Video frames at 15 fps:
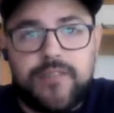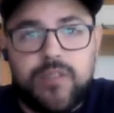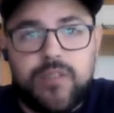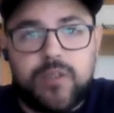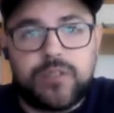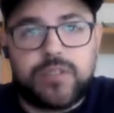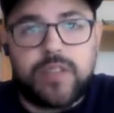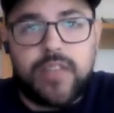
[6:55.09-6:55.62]

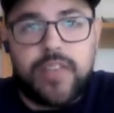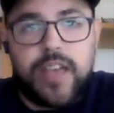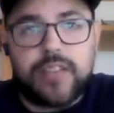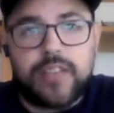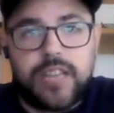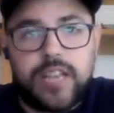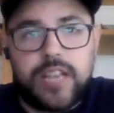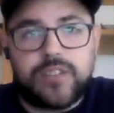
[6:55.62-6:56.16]
those
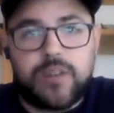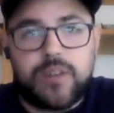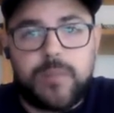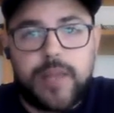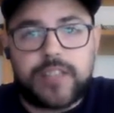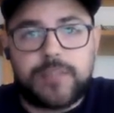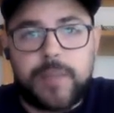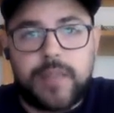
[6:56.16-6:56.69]
1,000 EOS are
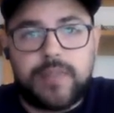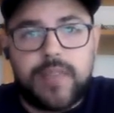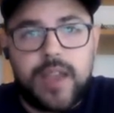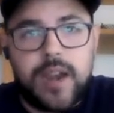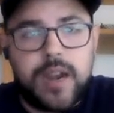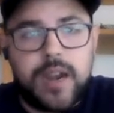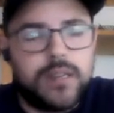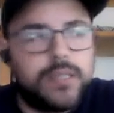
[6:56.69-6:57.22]
best spent
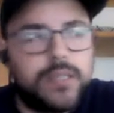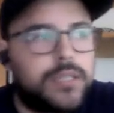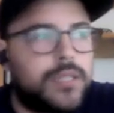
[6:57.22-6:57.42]
there.